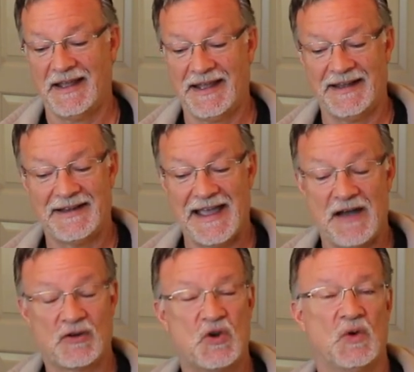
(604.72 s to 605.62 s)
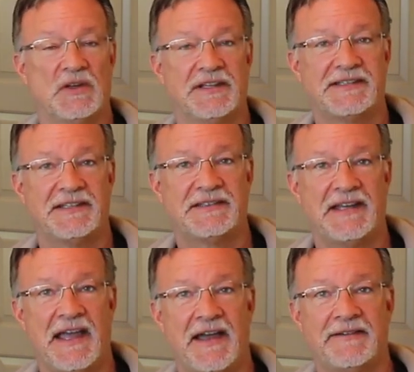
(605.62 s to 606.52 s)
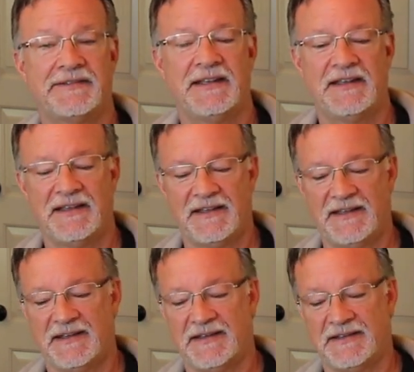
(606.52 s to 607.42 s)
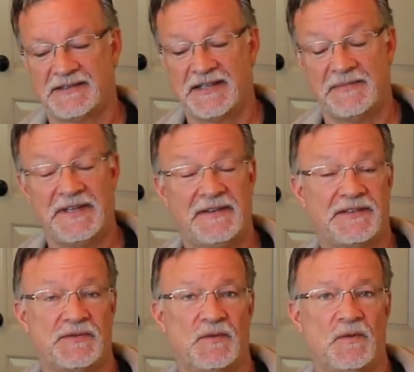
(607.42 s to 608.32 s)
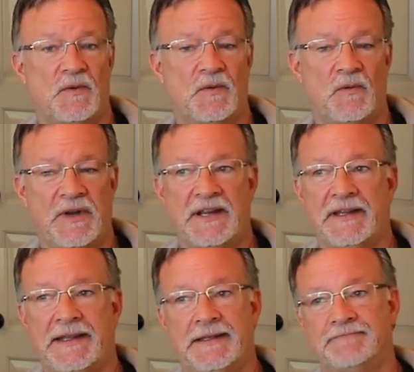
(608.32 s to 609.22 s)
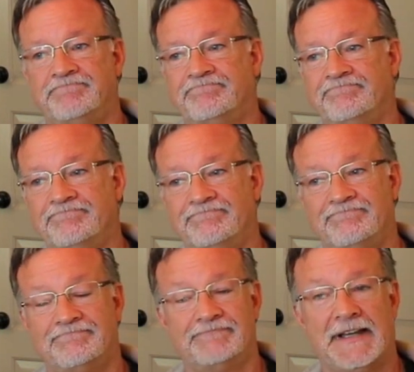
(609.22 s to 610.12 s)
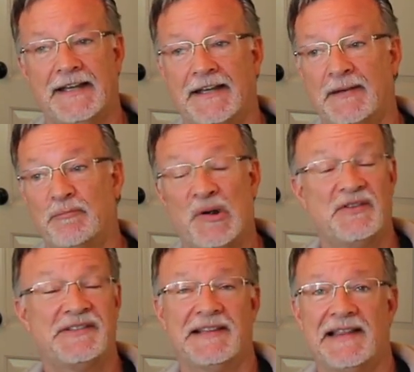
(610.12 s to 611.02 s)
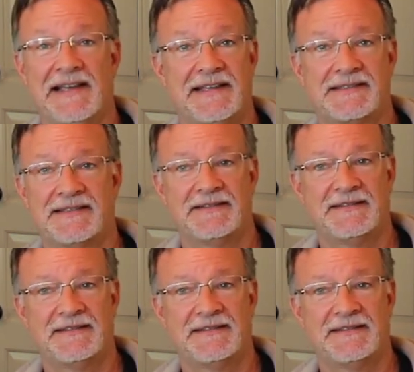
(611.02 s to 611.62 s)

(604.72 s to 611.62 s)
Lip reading: And how cool is it to have something that's really personalized?